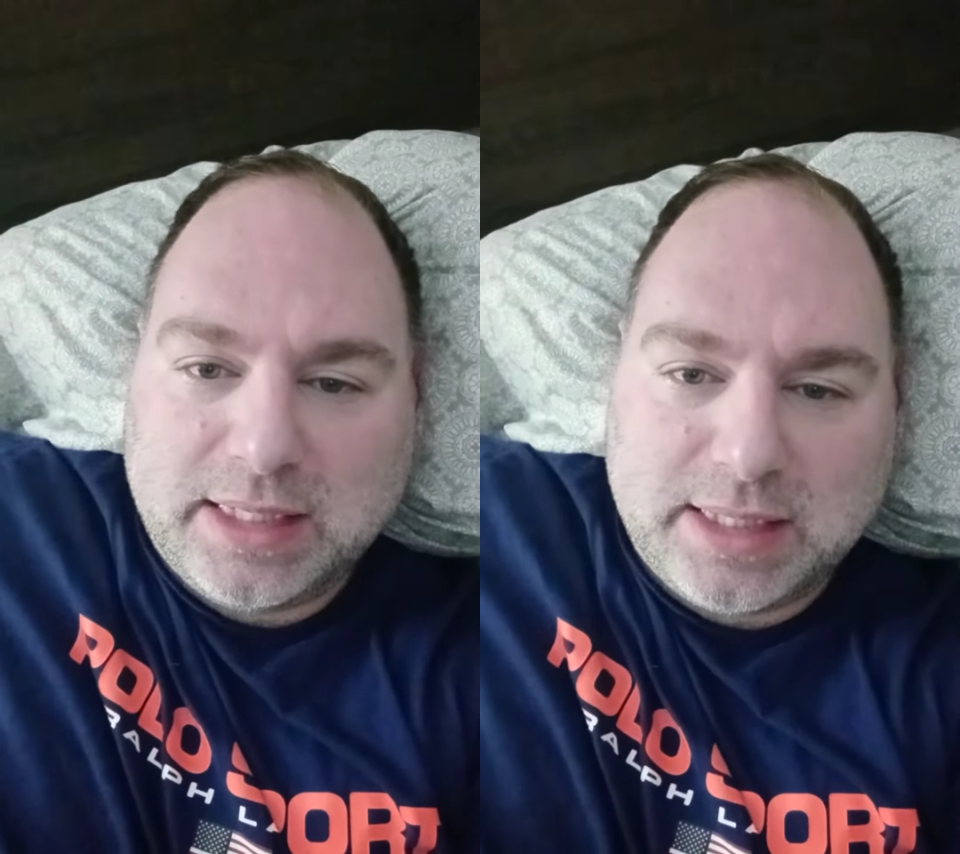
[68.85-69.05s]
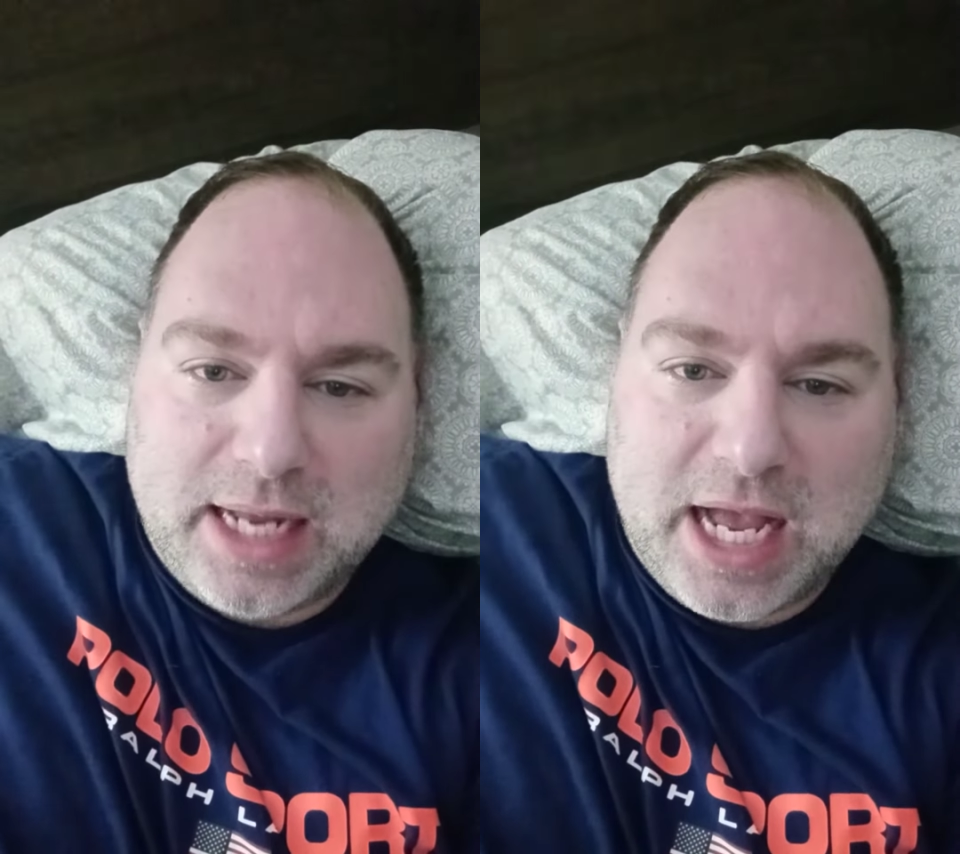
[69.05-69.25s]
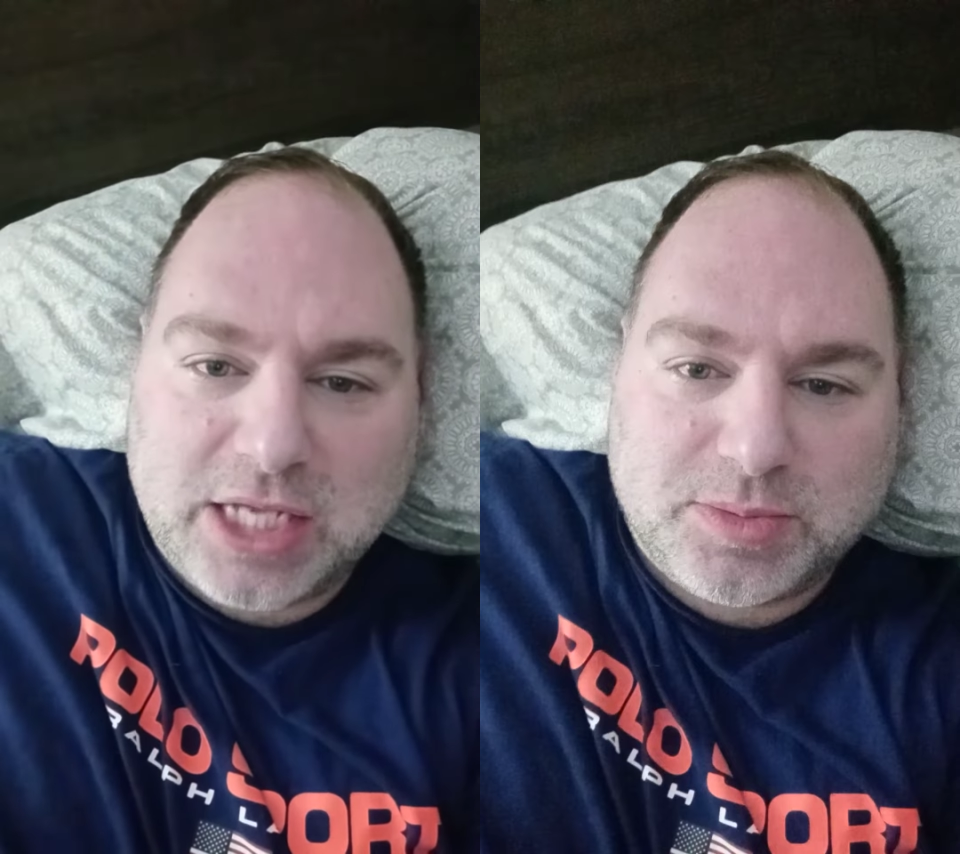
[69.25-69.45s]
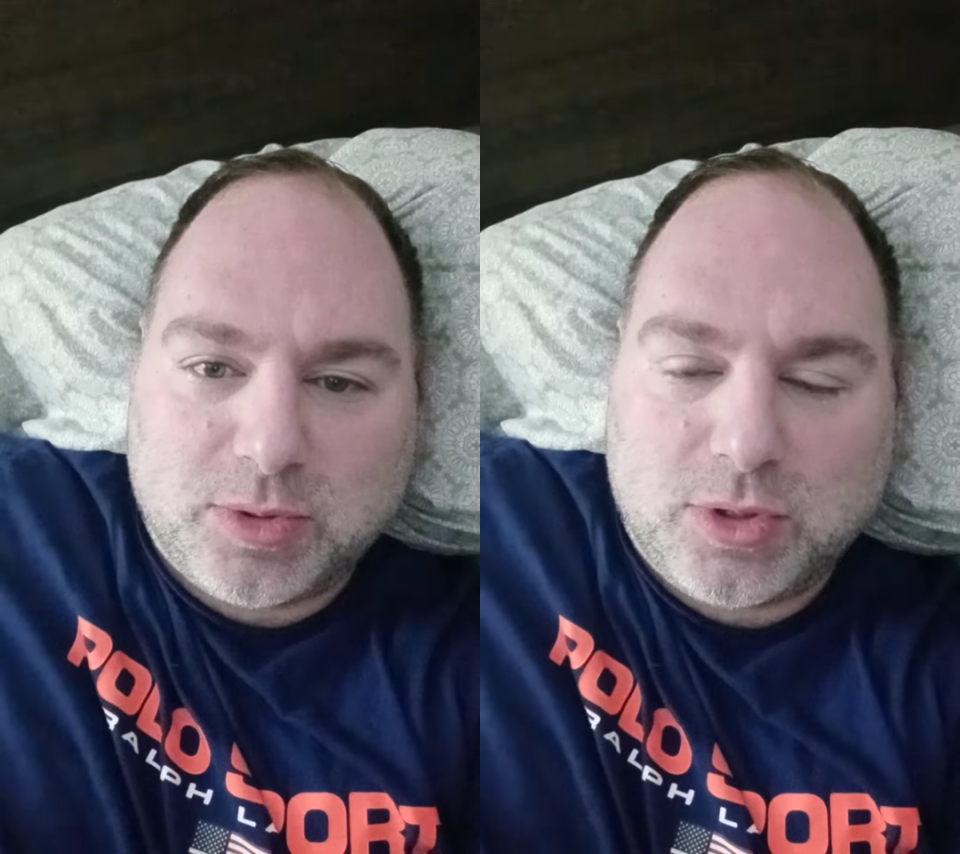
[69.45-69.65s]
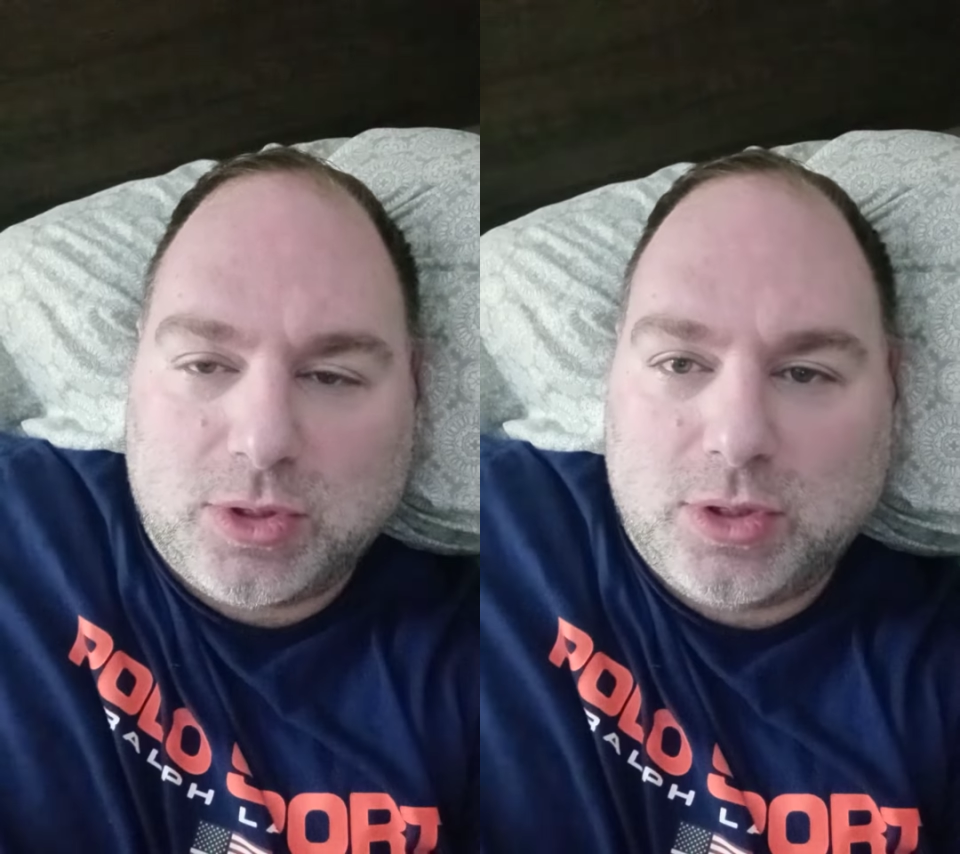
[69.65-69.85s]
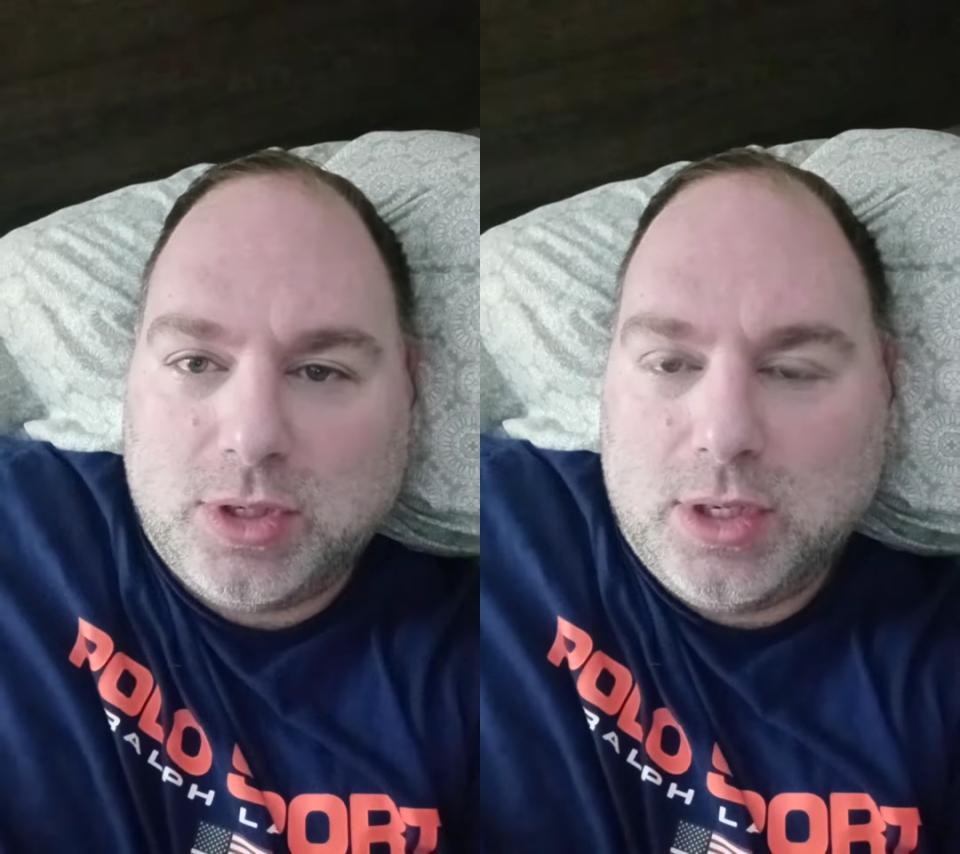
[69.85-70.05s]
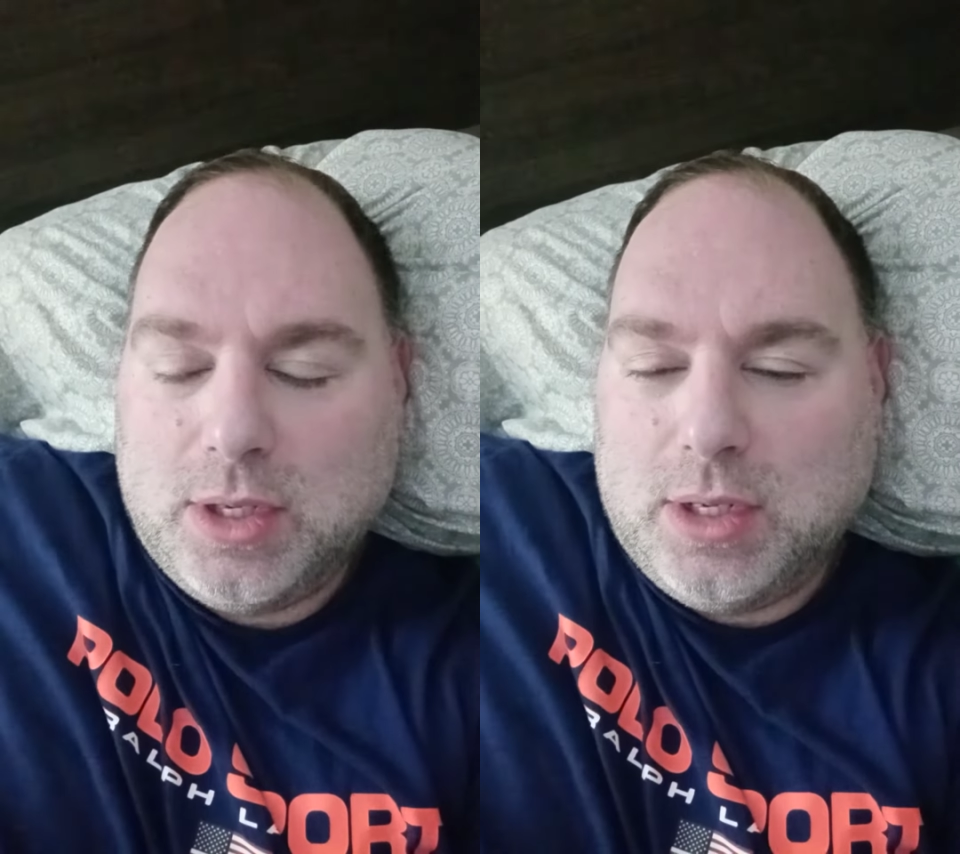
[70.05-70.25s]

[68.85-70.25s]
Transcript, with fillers: her to the hospital.